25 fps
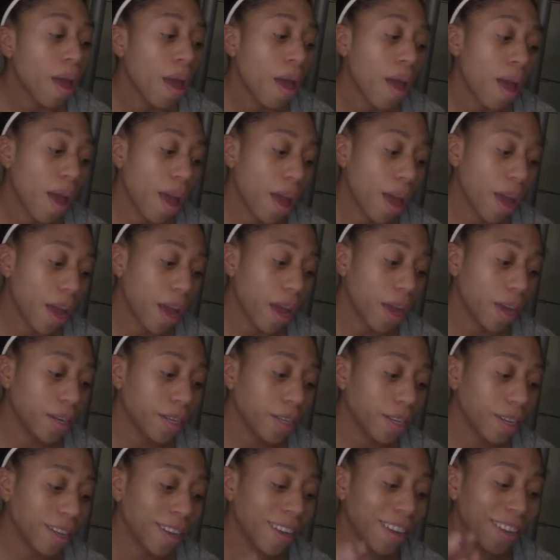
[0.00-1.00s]
and
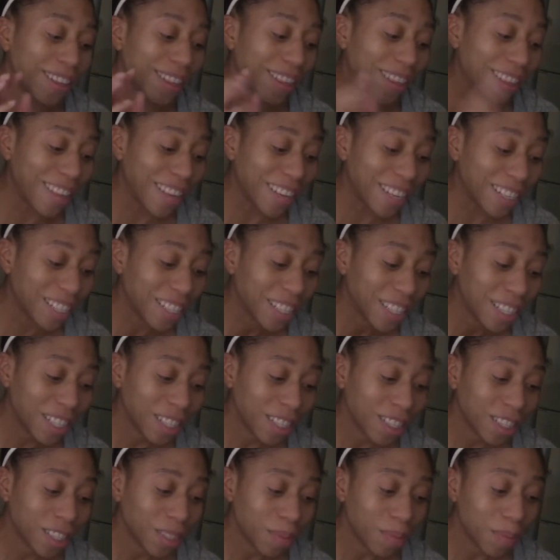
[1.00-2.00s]
this
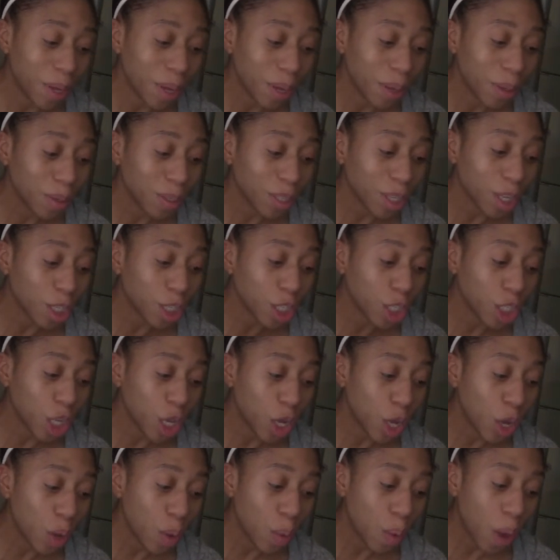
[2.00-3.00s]
smells
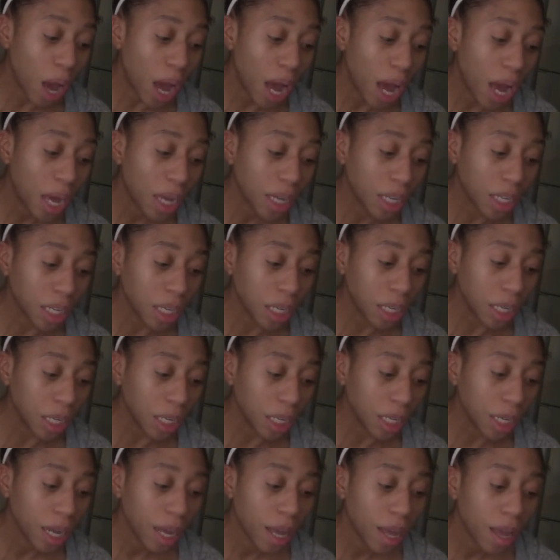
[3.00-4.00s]
so
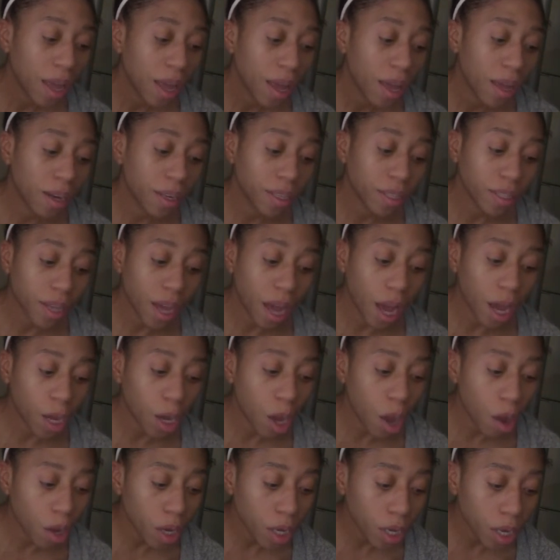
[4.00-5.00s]
good, and it's got
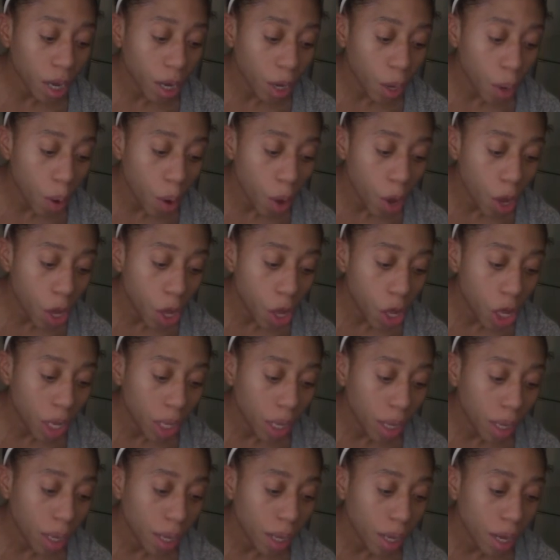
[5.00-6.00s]
coconut
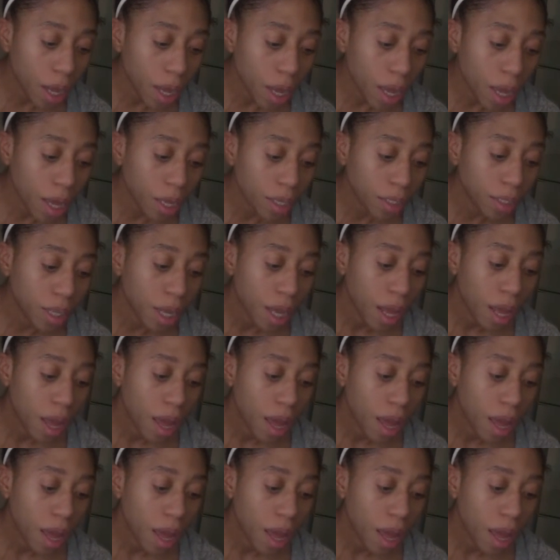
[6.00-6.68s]
oil in it,